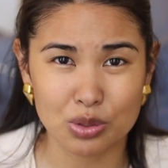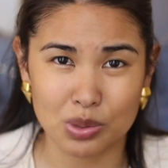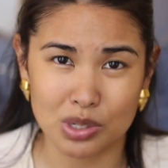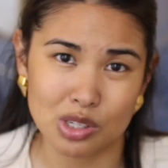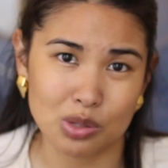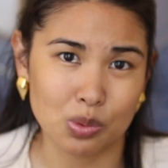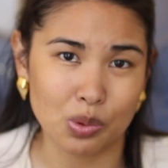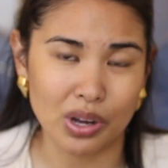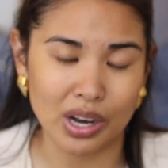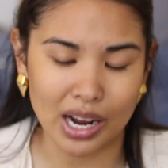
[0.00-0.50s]
which
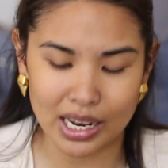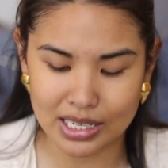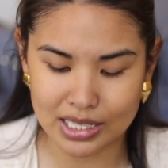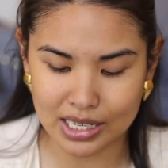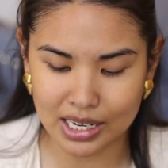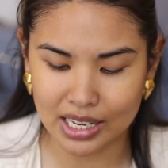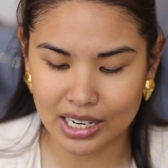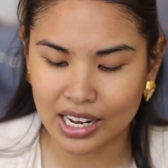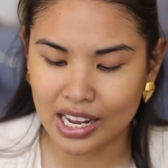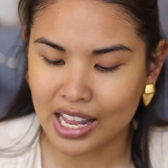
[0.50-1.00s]
is what I
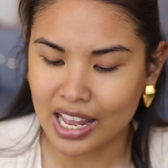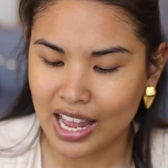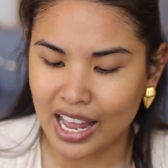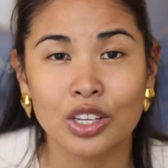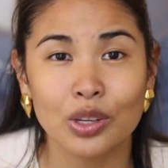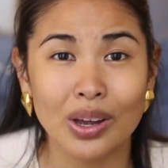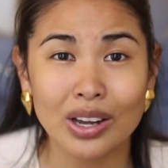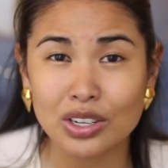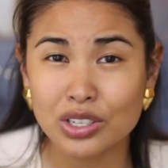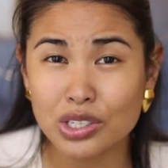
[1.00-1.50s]
did.
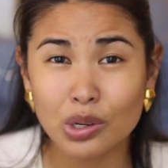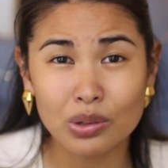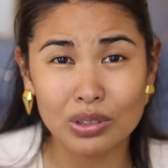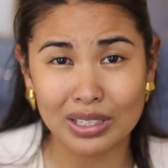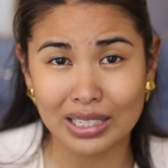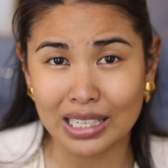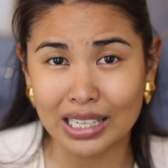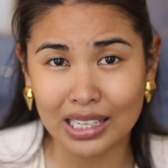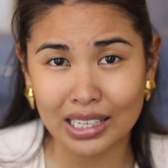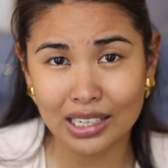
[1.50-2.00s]
You actually don't
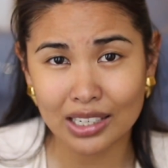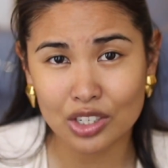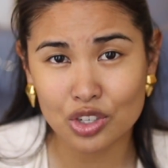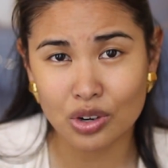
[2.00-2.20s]
need a